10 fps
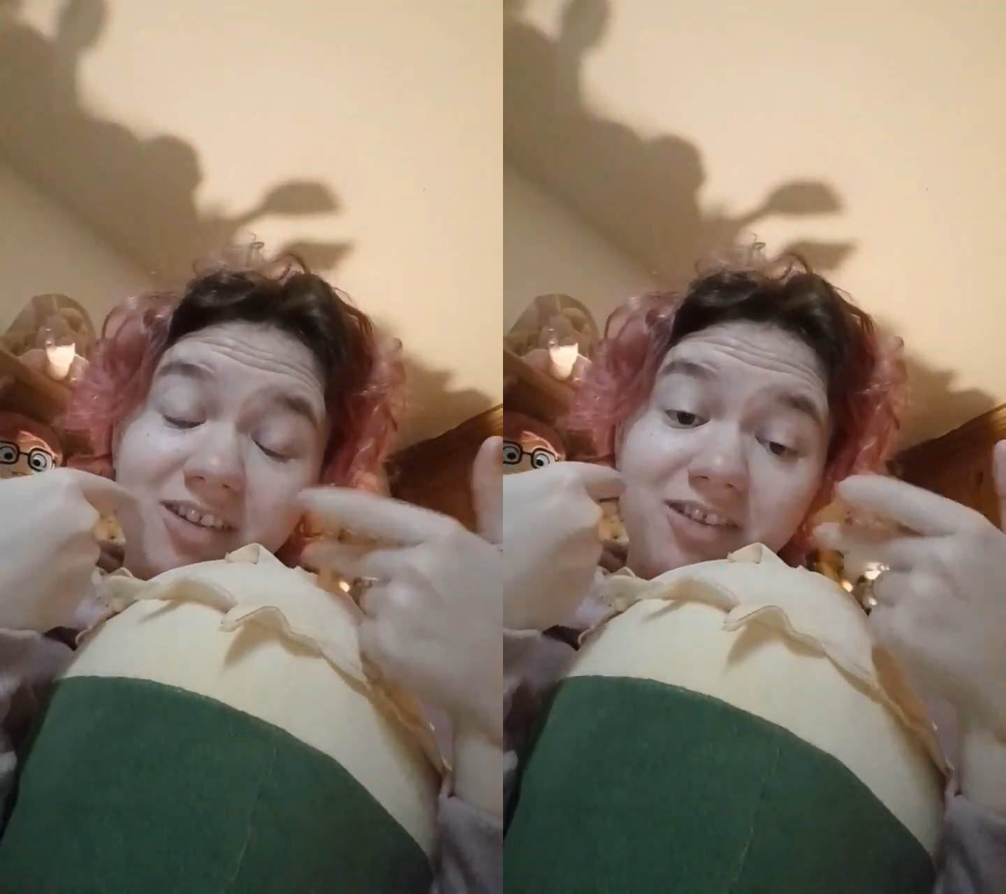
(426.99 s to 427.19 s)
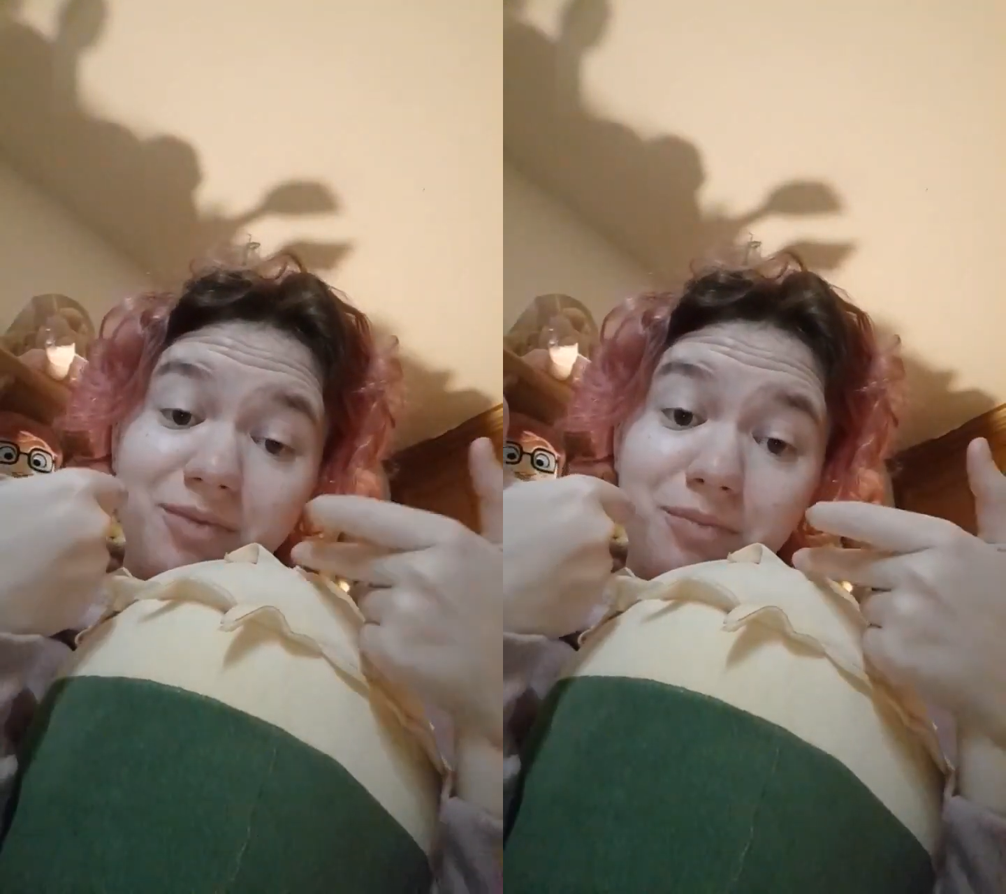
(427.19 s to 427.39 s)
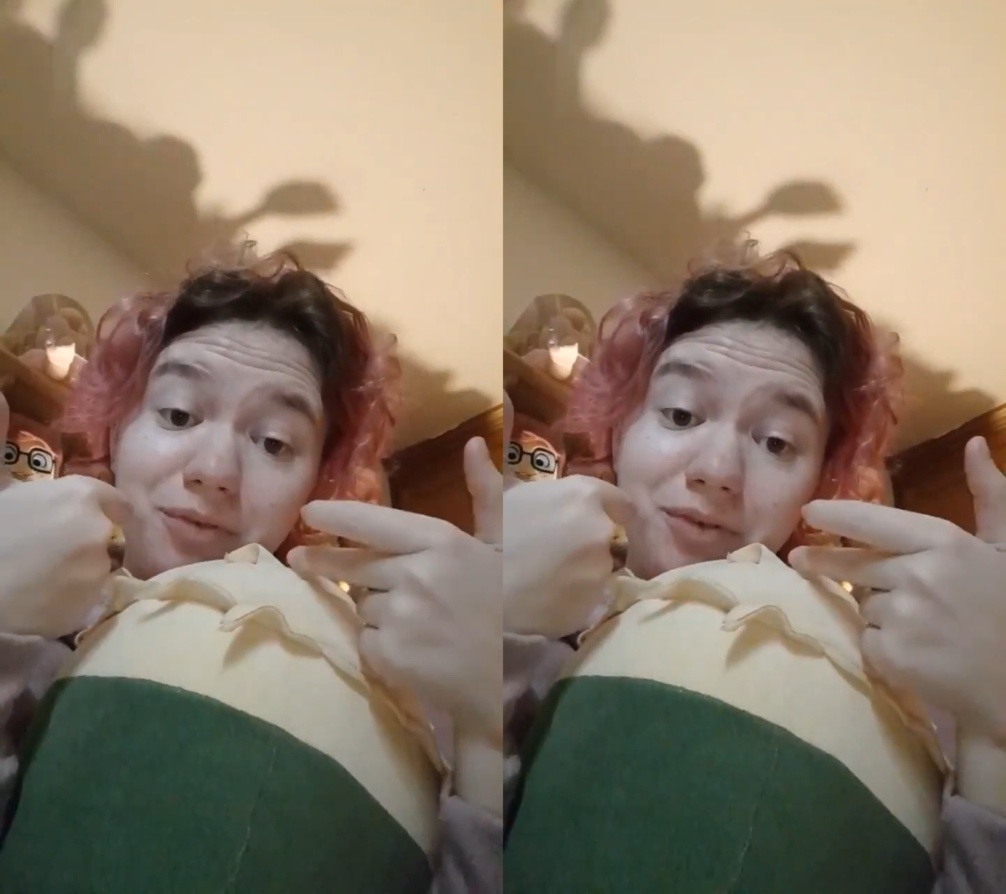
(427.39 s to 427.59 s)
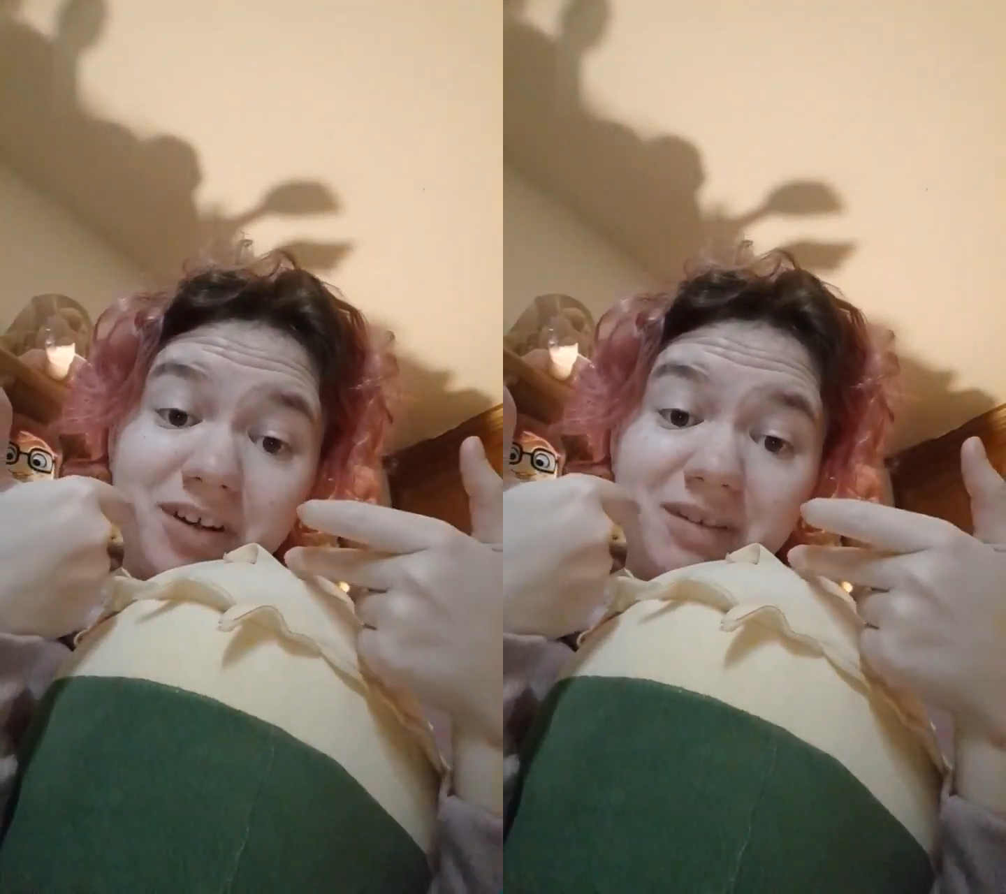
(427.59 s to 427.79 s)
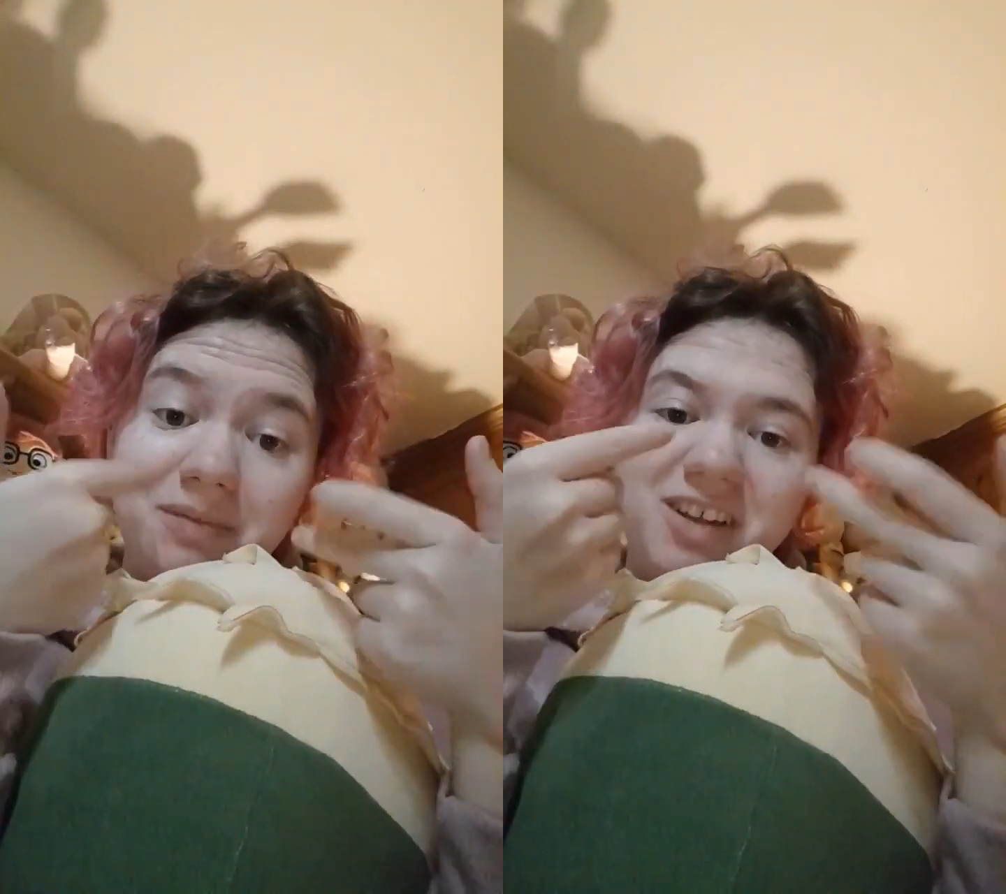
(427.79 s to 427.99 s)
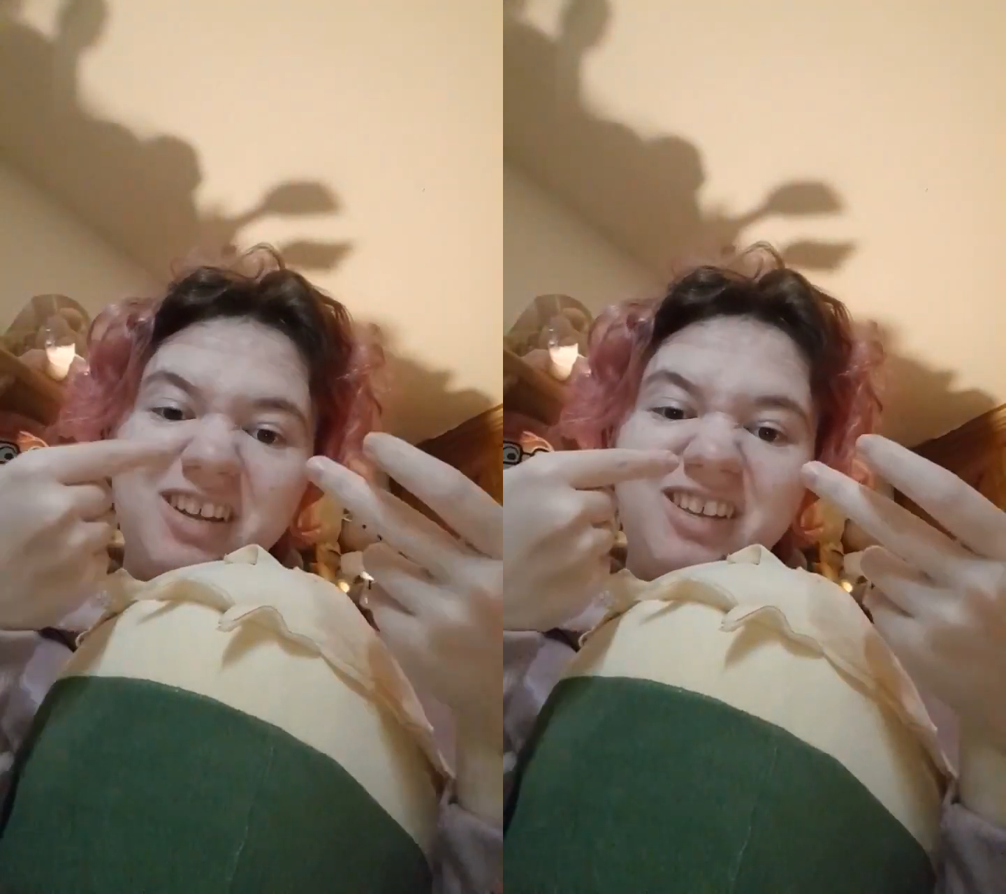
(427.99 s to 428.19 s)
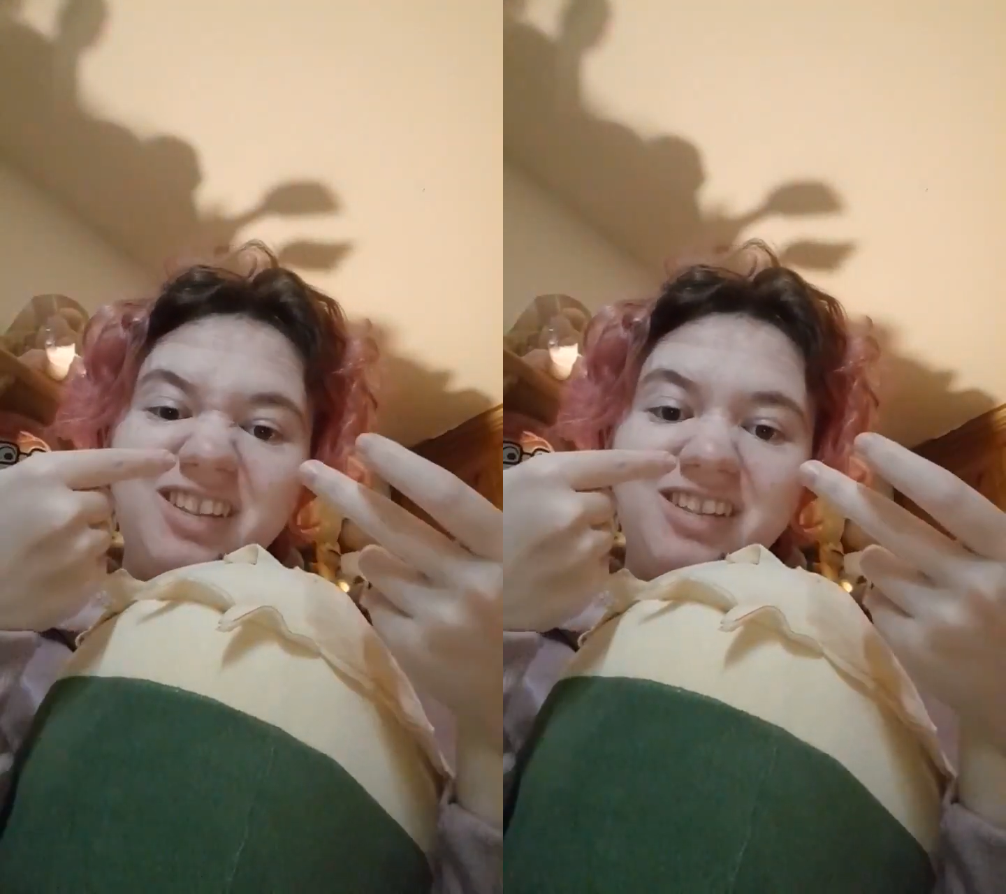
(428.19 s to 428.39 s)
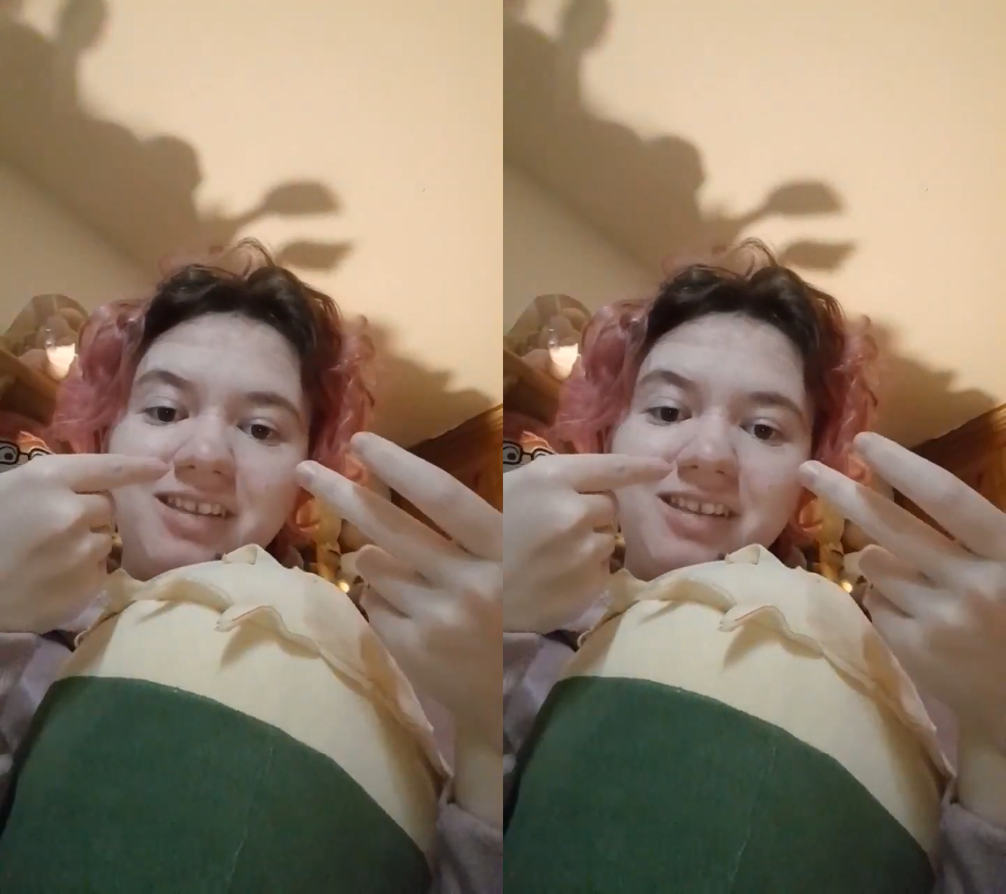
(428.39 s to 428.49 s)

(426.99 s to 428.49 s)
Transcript: at some point because